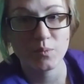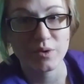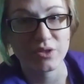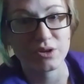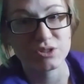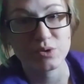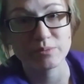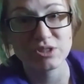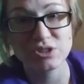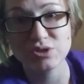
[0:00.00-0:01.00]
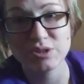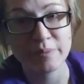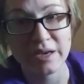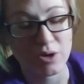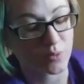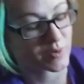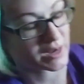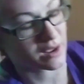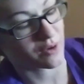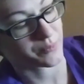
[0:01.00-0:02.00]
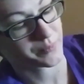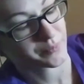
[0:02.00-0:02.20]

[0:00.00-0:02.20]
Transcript: with her, so I'm just using my comb right now.